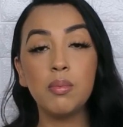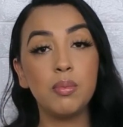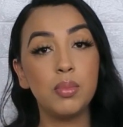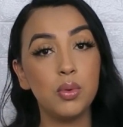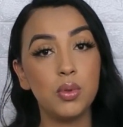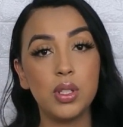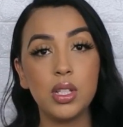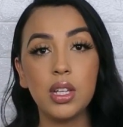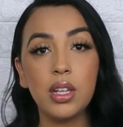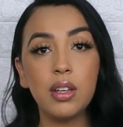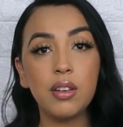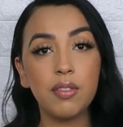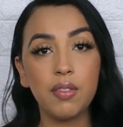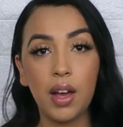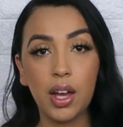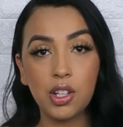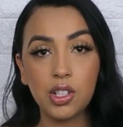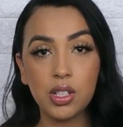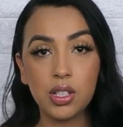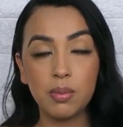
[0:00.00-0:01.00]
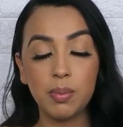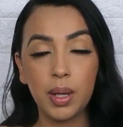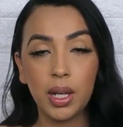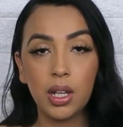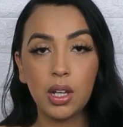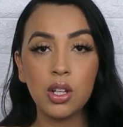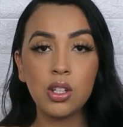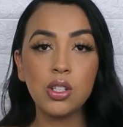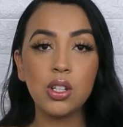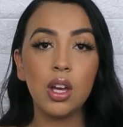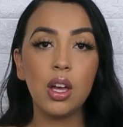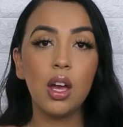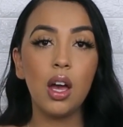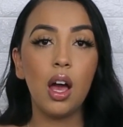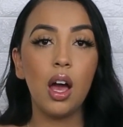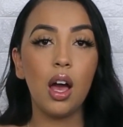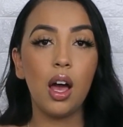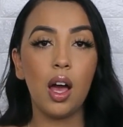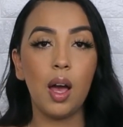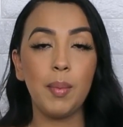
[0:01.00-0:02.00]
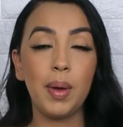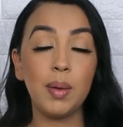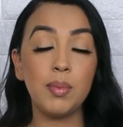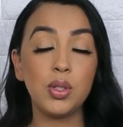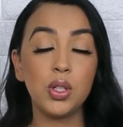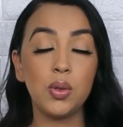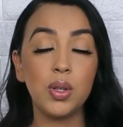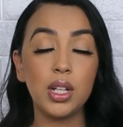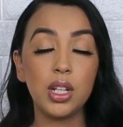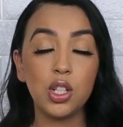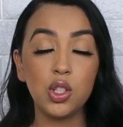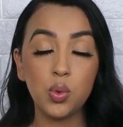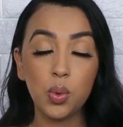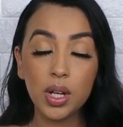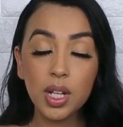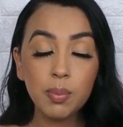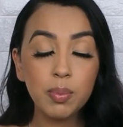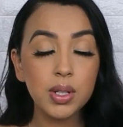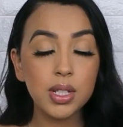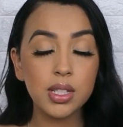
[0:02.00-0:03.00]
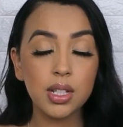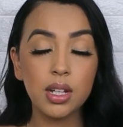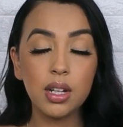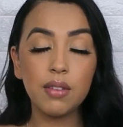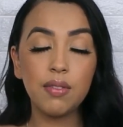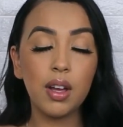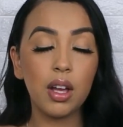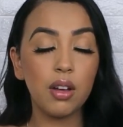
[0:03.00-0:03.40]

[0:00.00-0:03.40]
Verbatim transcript: boutique fashion page. Um, I'm donating twenty percent of